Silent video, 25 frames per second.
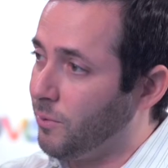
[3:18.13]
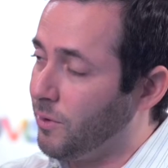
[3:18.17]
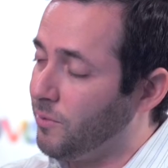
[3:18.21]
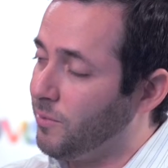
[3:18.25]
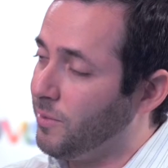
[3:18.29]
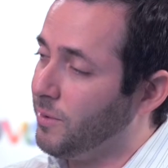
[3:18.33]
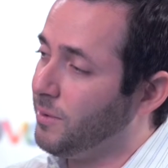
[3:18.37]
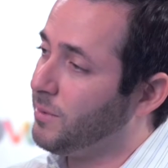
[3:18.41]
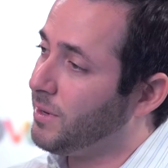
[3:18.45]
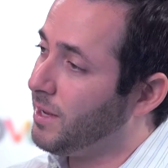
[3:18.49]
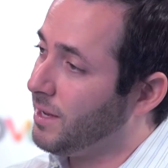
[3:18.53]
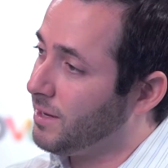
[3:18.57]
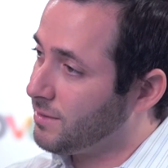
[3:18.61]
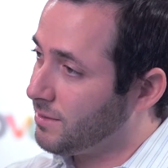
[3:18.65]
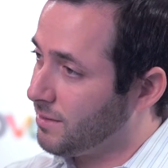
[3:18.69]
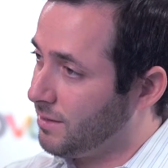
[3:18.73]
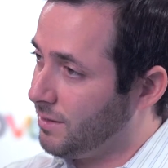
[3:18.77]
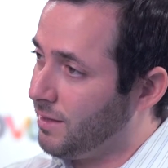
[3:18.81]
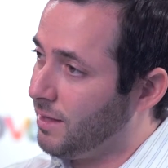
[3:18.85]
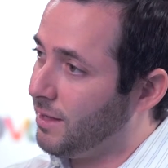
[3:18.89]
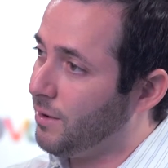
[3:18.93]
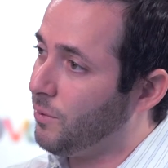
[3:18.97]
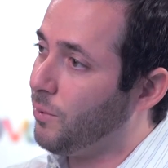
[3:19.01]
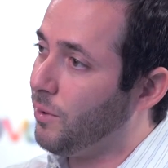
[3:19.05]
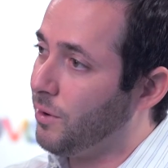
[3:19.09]
that we've been
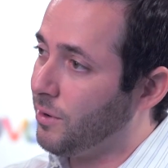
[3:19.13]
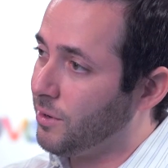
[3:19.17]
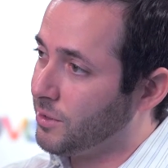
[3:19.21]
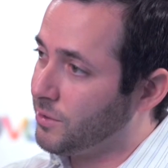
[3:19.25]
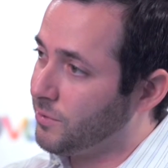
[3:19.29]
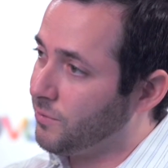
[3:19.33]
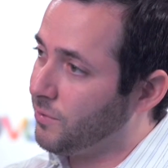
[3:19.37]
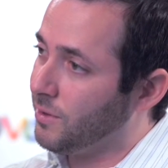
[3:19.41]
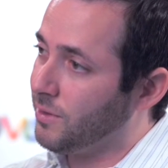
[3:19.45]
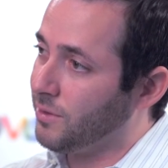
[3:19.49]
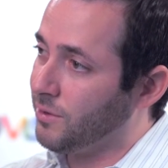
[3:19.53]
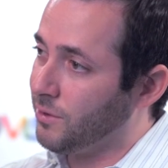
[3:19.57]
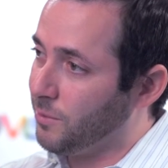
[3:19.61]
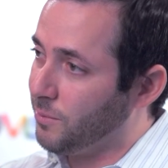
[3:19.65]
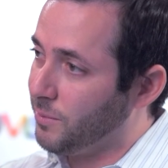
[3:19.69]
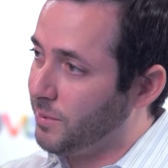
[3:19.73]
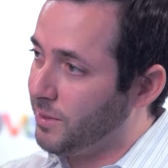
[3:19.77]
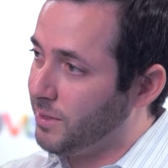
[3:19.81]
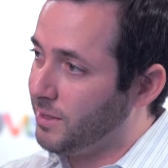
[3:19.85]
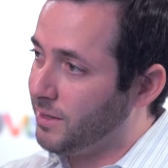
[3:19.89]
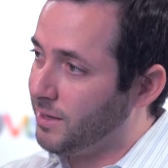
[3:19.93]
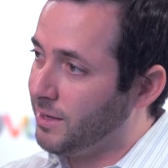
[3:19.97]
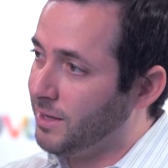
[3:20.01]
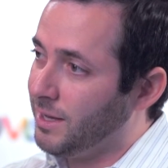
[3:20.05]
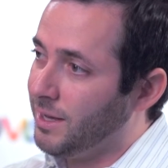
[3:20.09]
testing that waters for a little
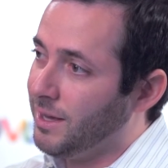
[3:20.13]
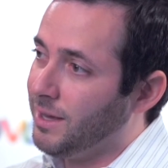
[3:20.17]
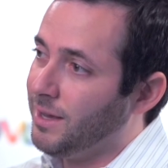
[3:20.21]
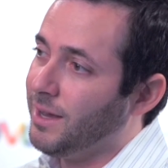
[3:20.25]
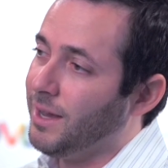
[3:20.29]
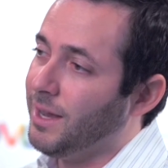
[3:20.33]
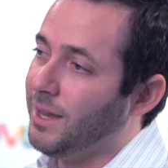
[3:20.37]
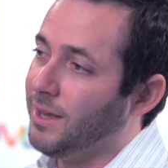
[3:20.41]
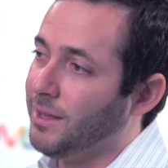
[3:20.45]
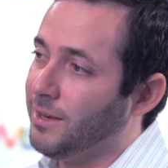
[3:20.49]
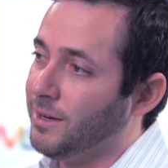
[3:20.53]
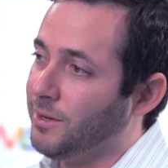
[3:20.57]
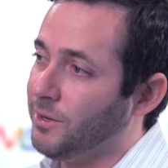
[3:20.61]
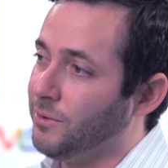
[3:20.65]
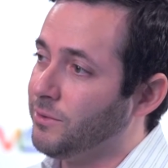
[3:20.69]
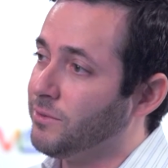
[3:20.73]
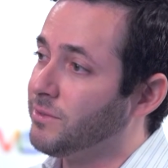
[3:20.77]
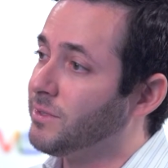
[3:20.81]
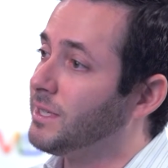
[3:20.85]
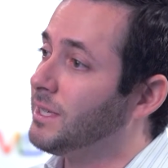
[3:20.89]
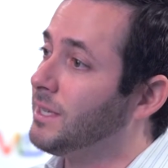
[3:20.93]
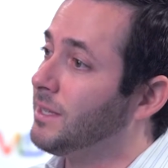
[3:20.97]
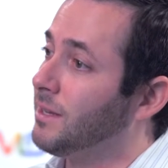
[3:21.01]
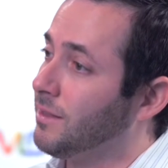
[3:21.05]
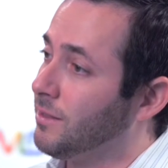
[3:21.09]
bit, and
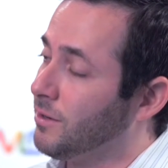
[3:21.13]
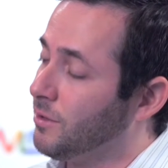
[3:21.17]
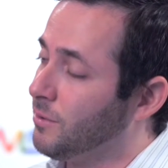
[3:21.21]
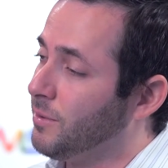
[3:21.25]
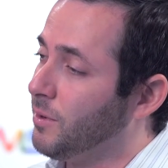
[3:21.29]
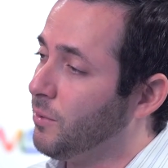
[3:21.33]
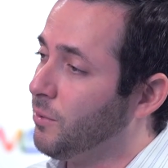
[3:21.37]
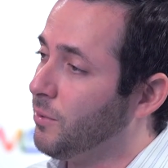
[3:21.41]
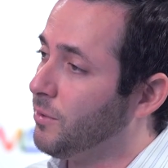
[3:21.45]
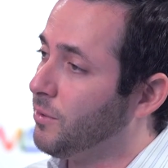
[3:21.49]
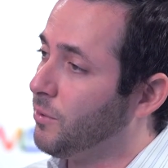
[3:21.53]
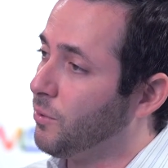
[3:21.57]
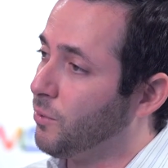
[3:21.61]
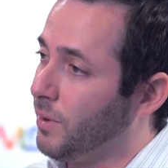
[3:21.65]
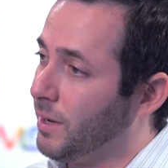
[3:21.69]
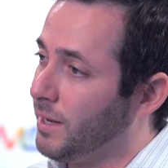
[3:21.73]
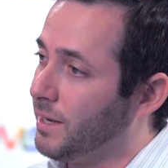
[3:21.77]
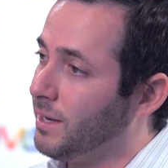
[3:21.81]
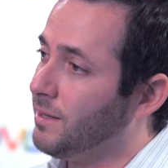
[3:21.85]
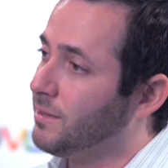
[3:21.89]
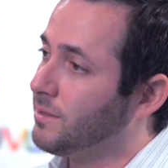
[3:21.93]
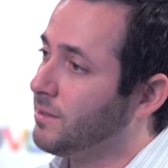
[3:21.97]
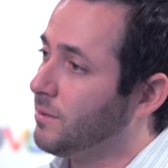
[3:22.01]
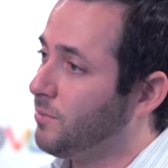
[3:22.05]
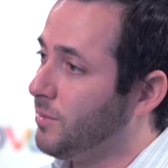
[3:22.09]
you've seen a little bit with the
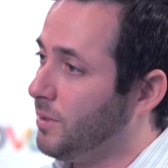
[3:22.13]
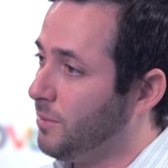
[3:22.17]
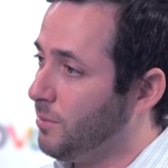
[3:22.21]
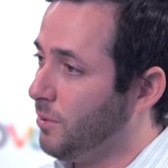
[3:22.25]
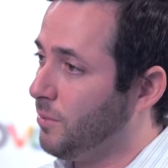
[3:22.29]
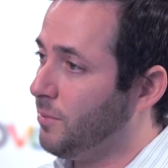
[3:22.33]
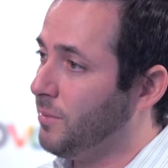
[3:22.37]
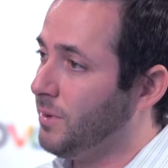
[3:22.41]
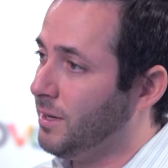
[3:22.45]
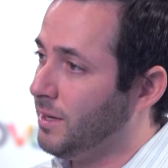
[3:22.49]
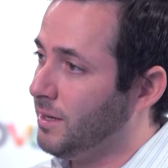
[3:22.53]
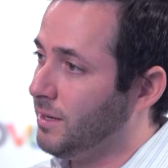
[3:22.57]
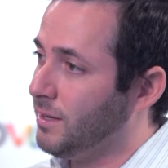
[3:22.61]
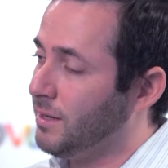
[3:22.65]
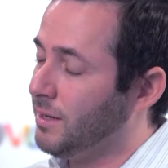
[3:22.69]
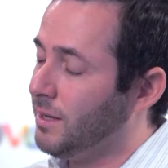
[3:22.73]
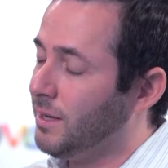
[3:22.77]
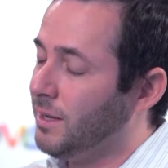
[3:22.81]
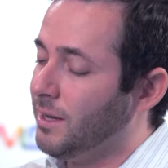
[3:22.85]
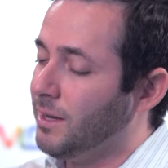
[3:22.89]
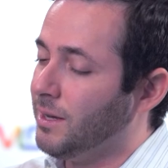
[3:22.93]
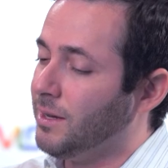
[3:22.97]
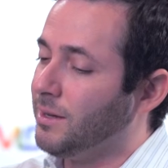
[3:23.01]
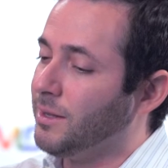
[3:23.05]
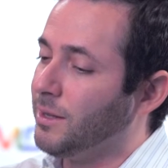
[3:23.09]
ratings and people being
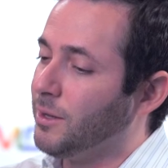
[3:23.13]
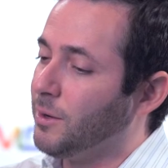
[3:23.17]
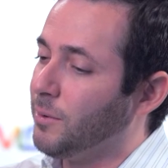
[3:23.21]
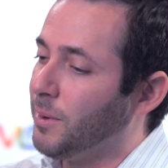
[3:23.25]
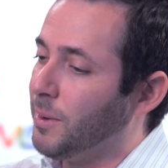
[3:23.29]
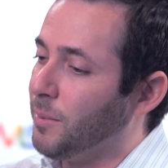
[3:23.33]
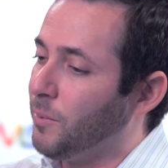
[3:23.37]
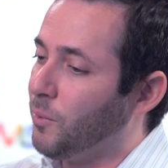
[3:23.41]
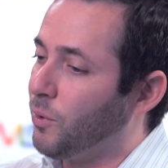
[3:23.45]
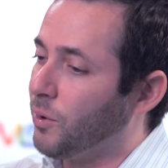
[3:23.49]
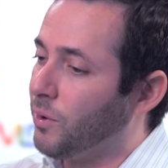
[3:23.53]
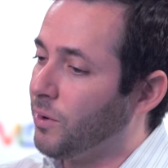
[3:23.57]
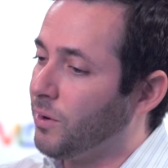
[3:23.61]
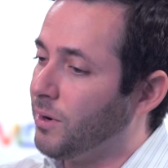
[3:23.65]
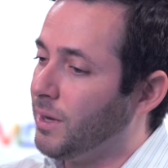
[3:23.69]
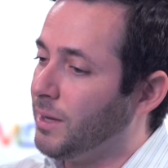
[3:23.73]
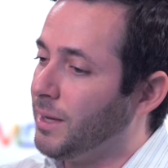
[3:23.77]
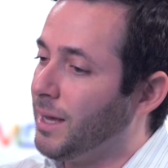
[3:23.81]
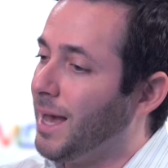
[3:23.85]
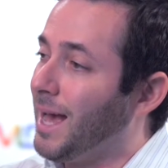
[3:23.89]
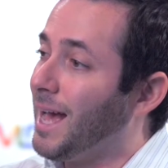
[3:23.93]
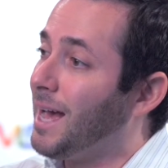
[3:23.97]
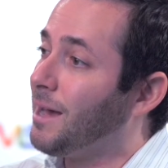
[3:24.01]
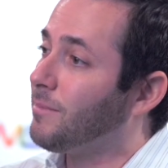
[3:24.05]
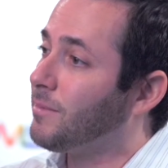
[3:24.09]
a little bit more
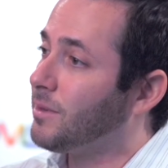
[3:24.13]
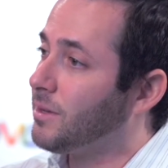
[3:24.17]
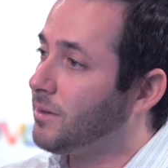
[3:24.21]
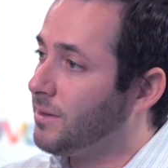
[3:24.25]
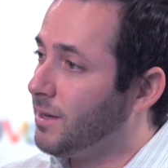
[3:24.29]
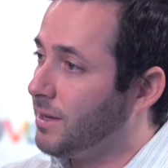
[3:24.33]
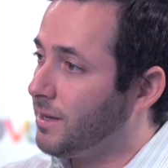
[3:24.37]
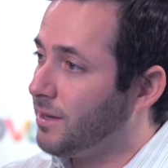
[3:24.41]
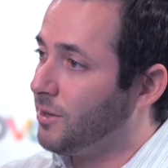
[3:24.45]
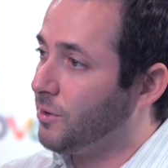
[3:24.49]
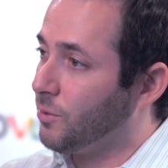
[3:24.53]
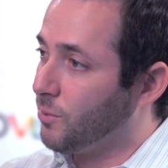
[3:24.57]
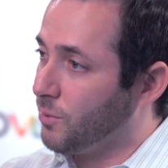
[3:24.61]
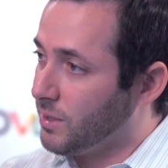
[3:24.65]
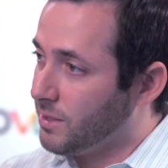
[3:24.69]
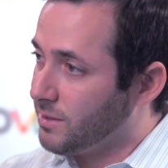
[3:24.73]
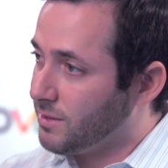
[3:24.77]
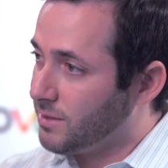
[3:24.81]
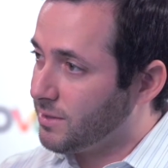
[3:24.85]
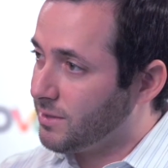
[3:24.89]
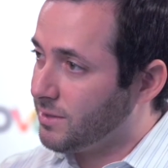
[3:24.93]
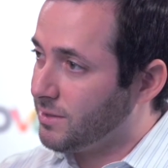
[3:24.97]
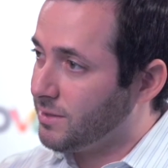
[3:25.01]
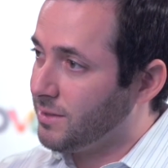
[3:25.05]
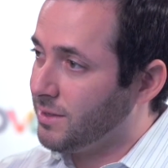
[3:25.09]
apt to taking
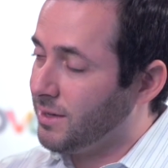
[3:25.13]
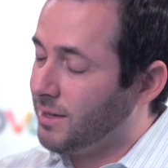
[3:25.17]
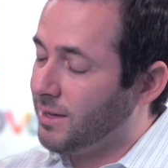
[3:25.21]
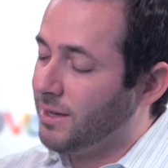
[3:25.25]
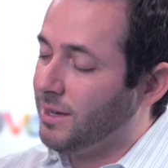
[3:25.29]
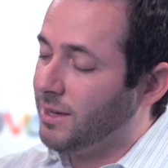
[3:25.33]
risks.